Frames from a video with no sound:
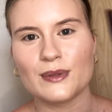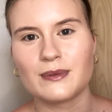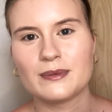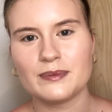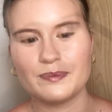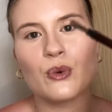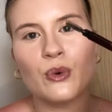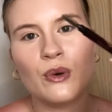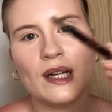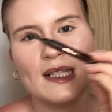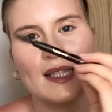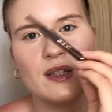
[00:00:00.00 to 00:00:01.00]
As
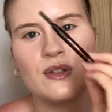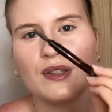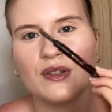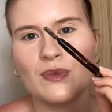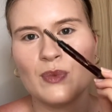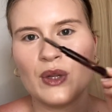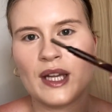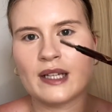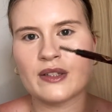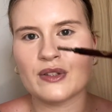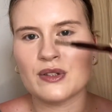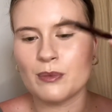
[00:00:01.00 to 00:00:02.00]
always, I use the spoolie end
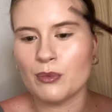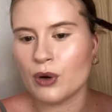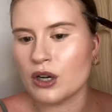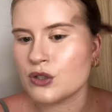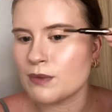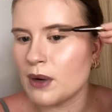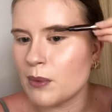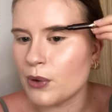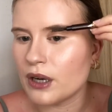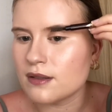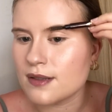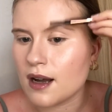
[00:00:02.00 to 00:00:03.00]
to brush my
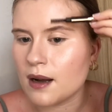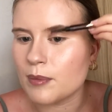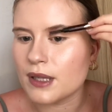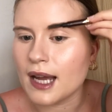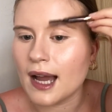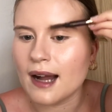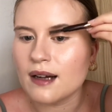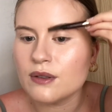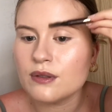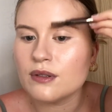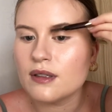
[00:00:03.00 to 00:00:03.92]
brows up and out.